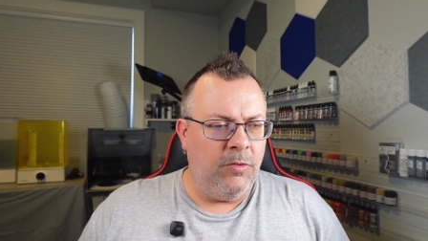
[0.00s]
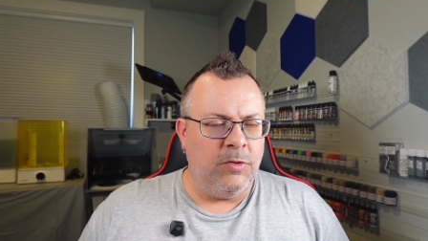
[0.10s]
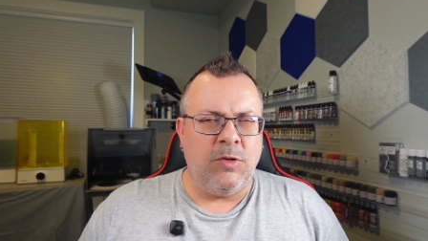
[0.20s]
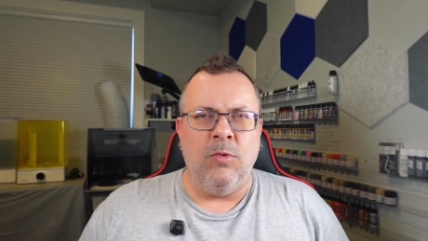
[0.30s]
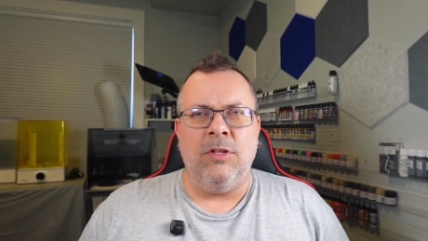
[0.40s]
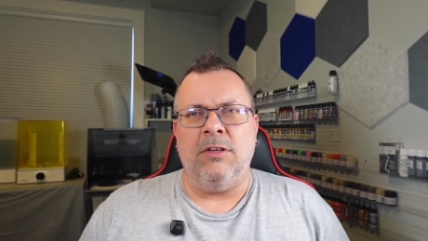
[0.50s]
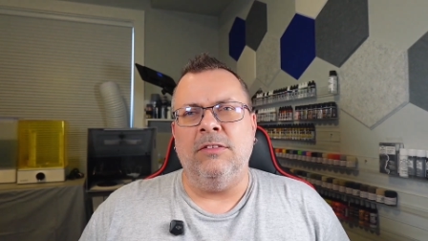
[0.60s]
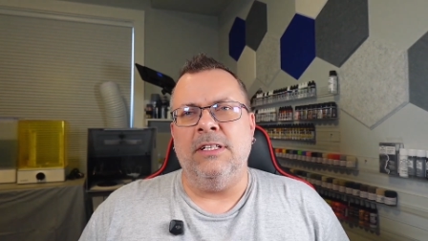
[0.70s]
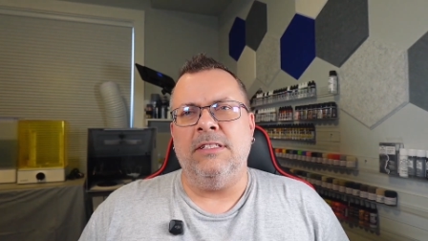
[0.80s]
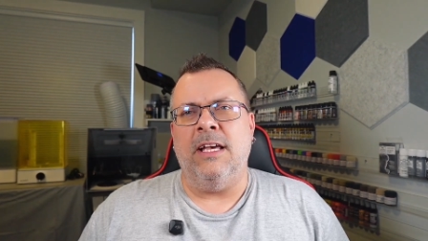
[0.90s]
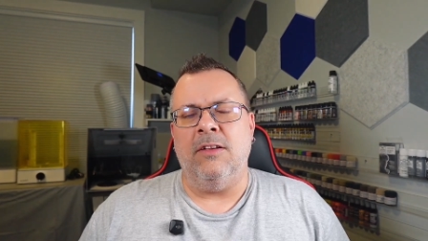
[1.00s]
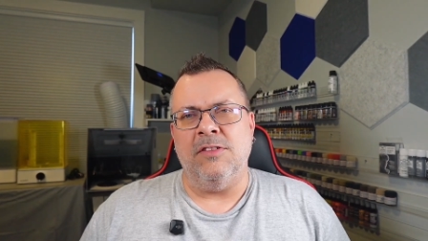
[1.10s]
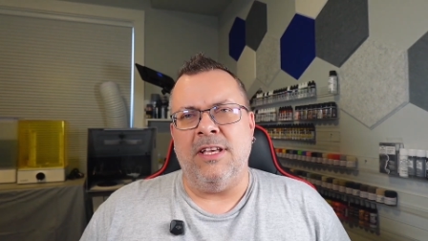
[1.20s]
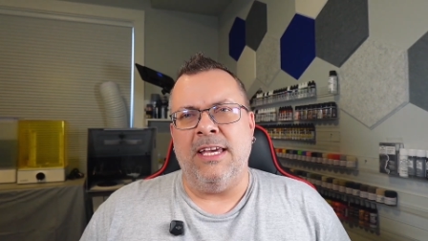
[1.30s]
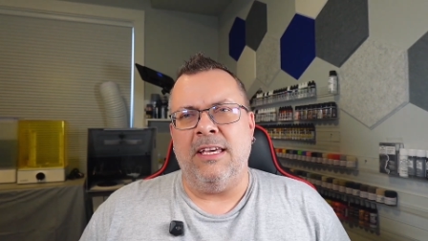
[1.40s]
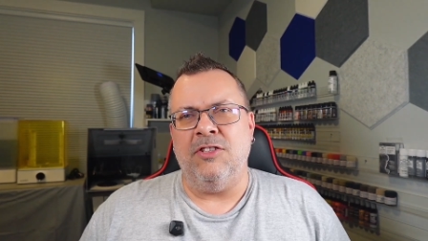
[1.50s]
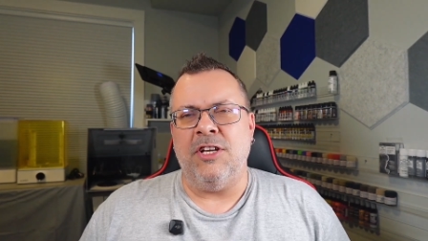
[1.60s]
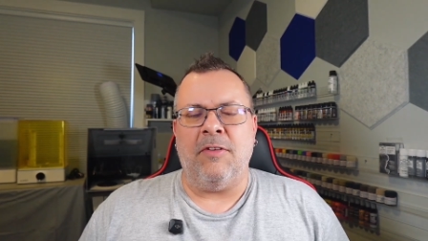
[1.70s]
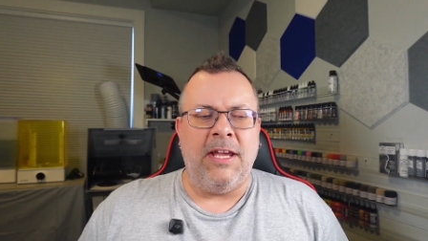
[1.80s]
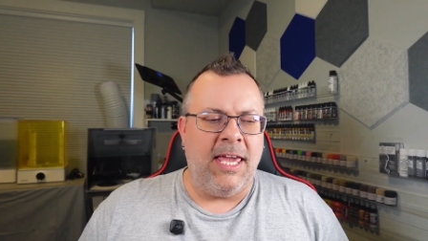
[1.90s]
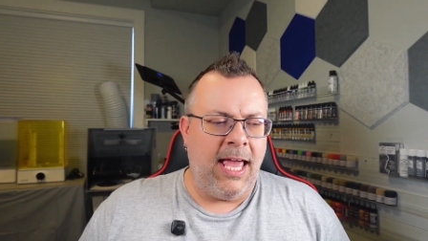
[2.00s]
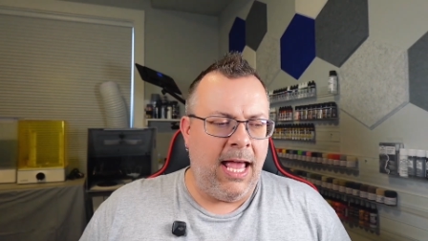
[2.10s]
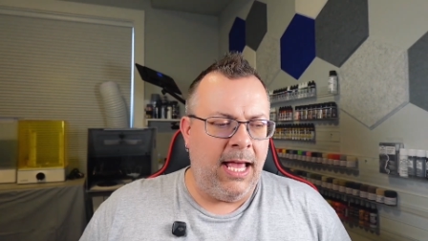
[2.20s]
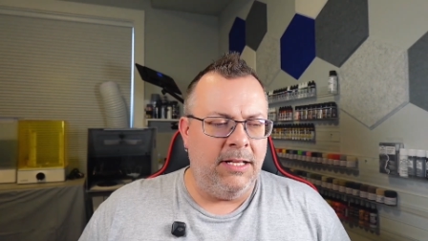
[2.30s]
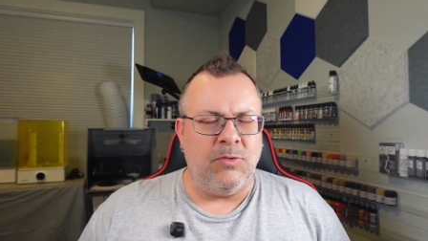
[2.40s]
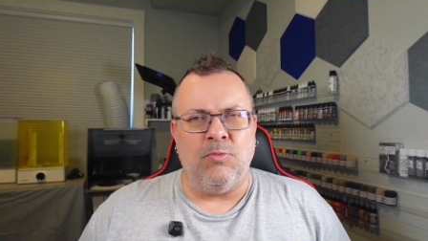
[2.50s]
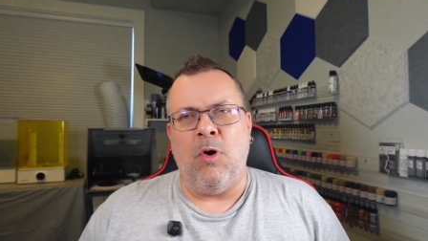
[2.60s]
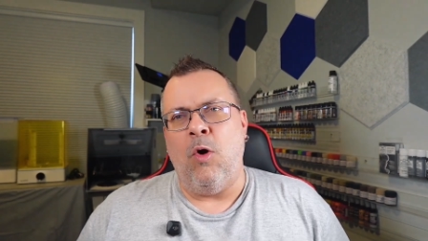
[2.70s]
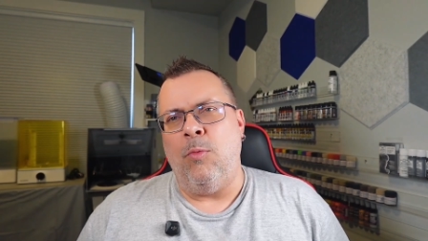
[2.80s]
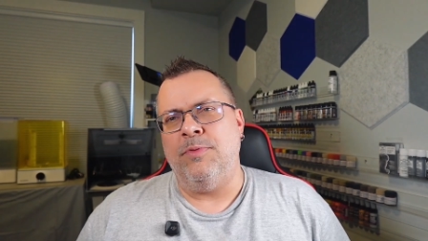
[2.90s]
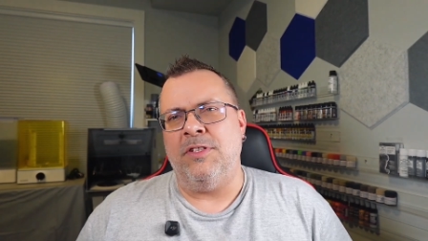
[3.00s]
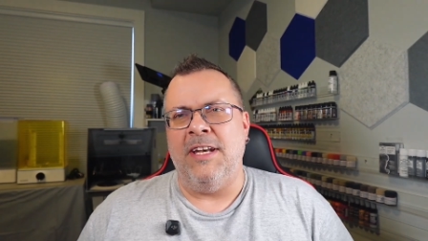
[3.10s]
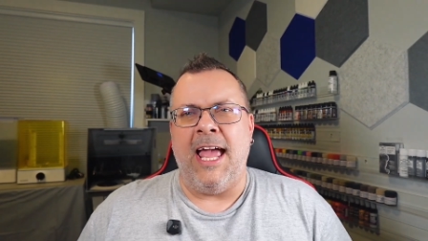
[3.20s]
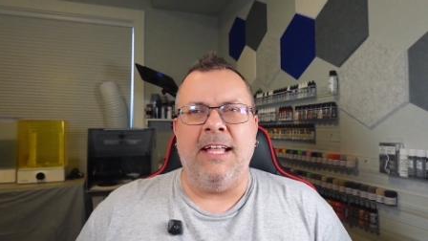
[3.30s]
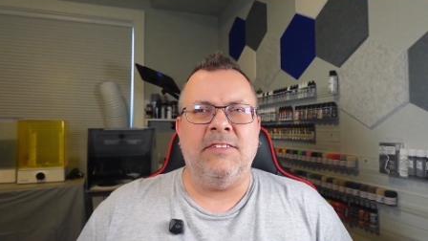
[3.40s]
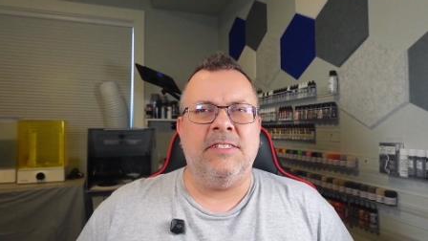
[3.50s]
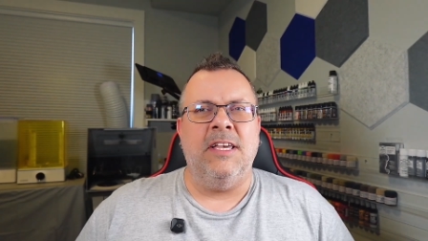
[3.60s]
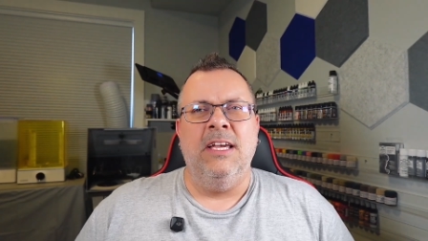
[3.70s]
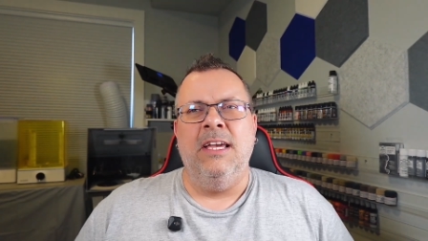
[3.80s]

those cool little details like jerry cans, ropes, nets,